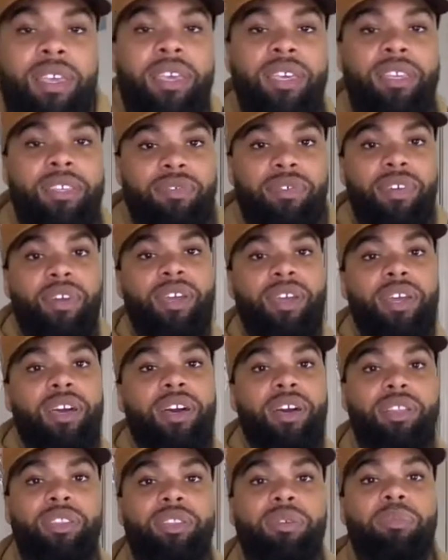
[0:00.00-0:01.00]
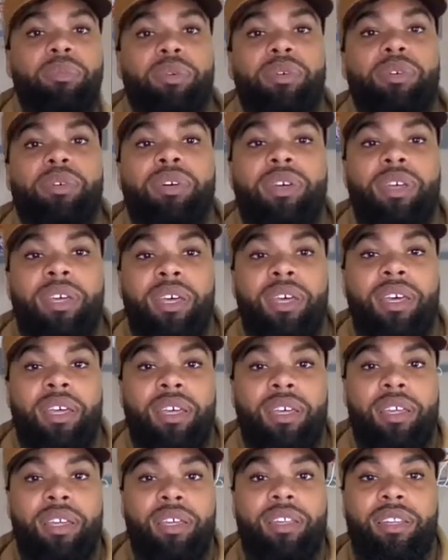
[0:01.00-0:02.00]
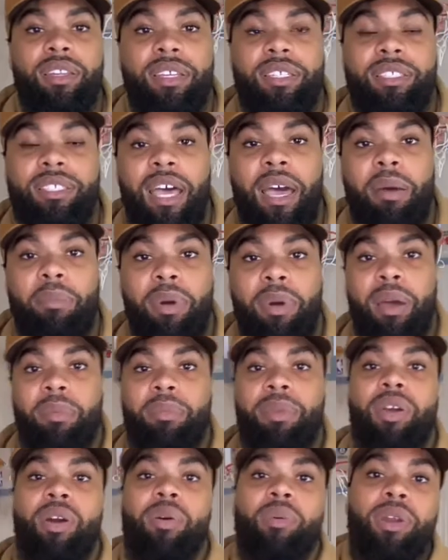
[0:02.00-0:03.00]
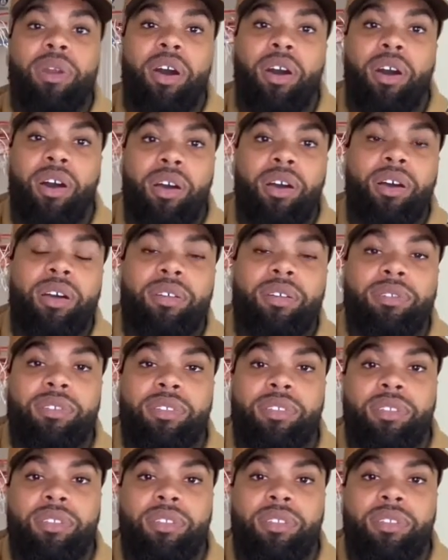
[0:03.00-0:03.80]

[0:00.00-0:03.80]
It's very comfortable. This I'd probably go with a,